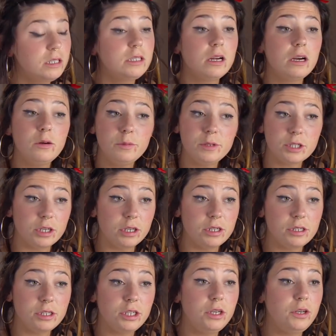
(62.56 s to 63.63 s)
Starter was
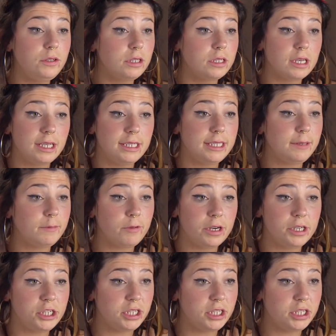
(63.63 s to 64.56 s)
good. Who doesn't like deep-fried